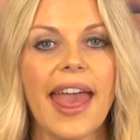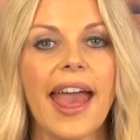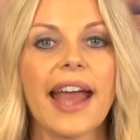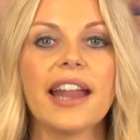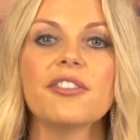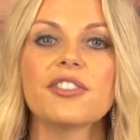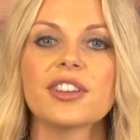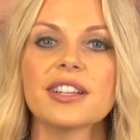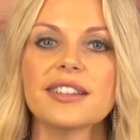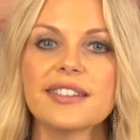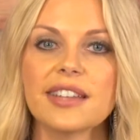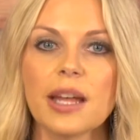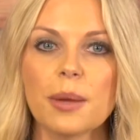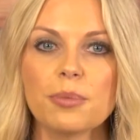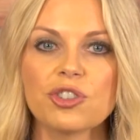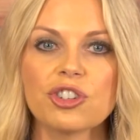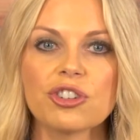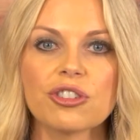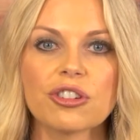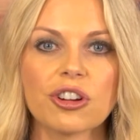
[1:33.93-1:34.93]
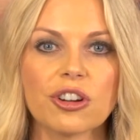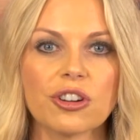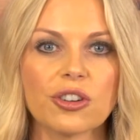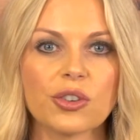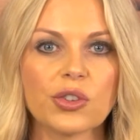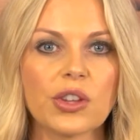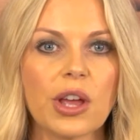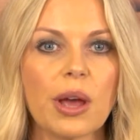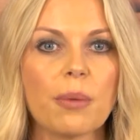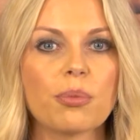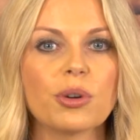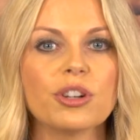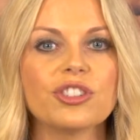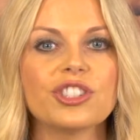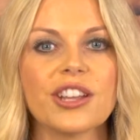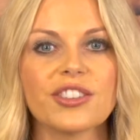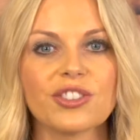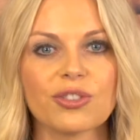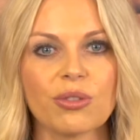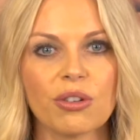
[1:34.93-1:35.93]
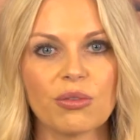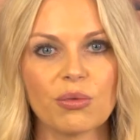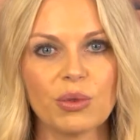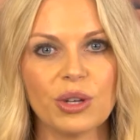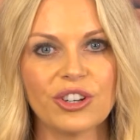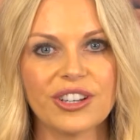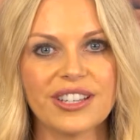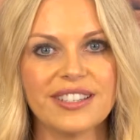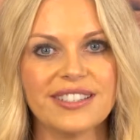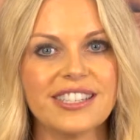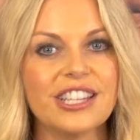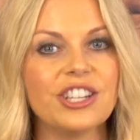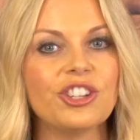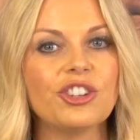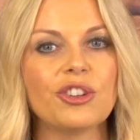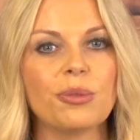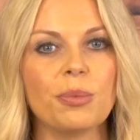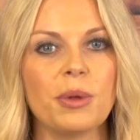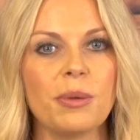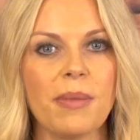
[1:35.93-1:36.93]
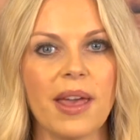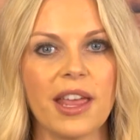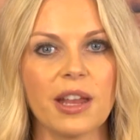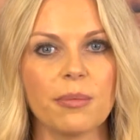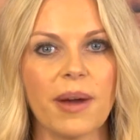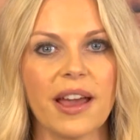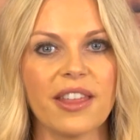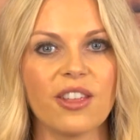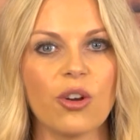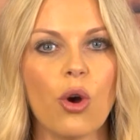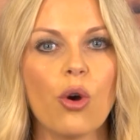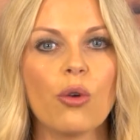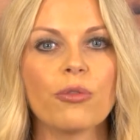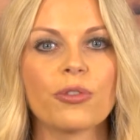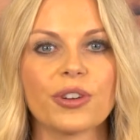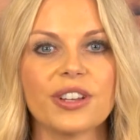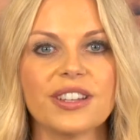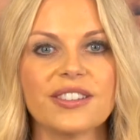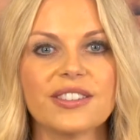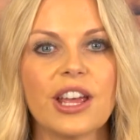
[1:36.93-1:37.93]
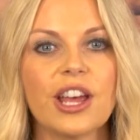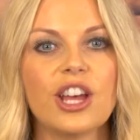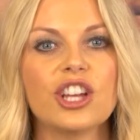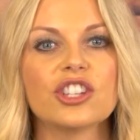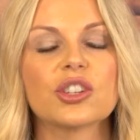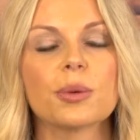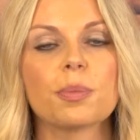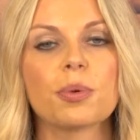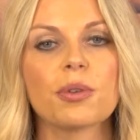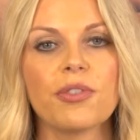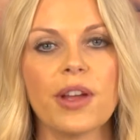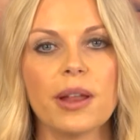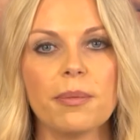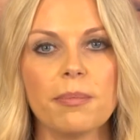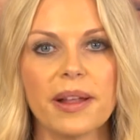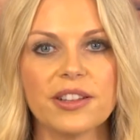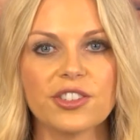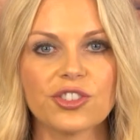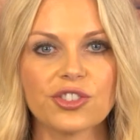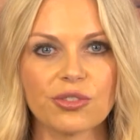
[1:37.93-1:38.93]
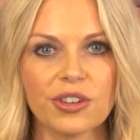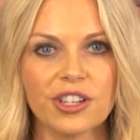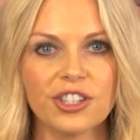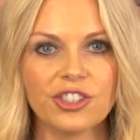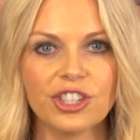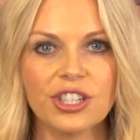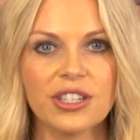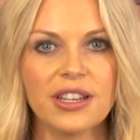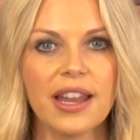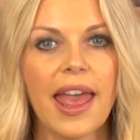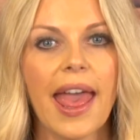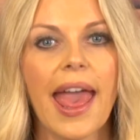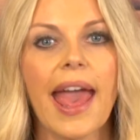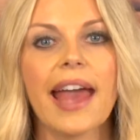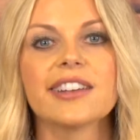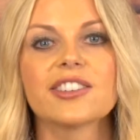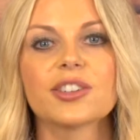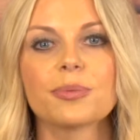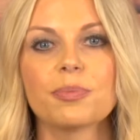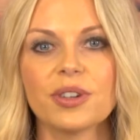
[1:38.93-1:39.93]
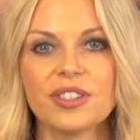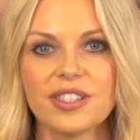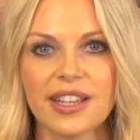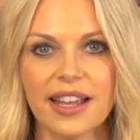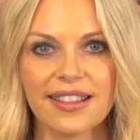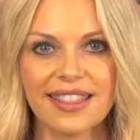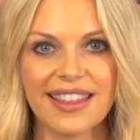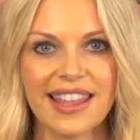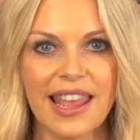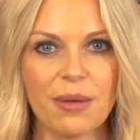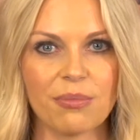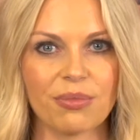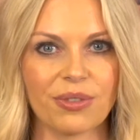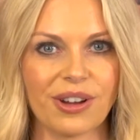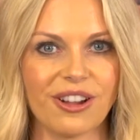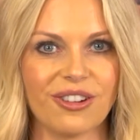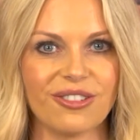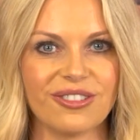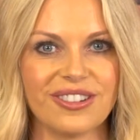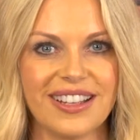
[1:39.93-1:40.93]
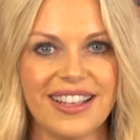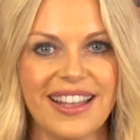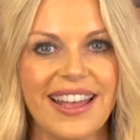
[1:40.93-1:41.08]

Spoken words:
and if conception occurs, progesterone will continue to be made by the ovaries to prevent menstruation and to protect the embryo.